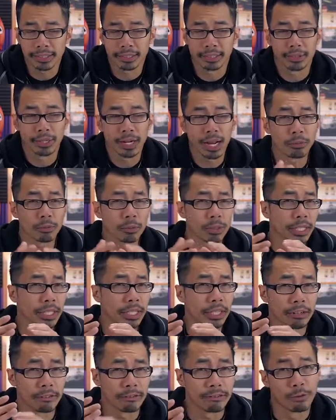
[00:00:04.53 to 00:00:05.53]
They're not really
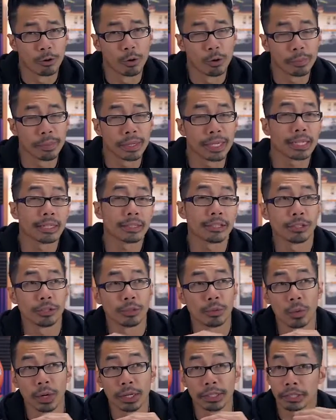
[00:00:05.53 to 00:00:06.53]
conforming to
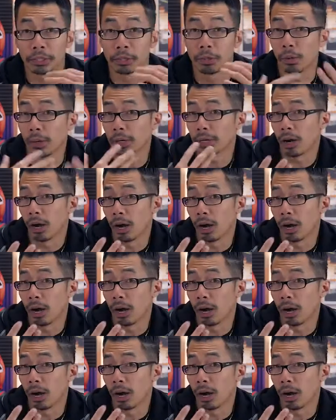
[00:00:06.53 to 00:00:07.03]
what's going